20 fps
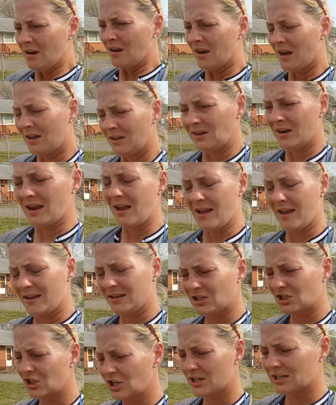and
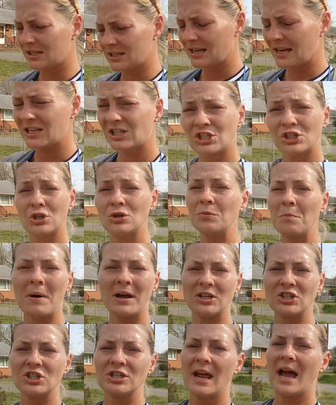it's too
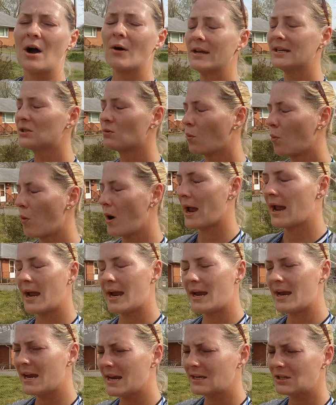much now. It's
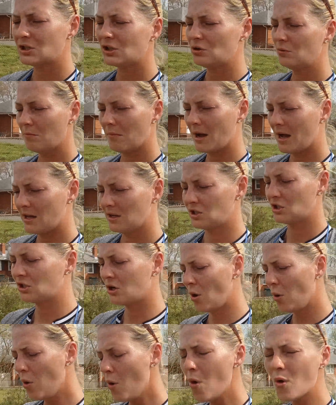way too much.
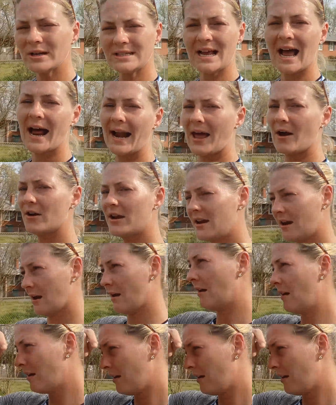Ooh, it's hot out here.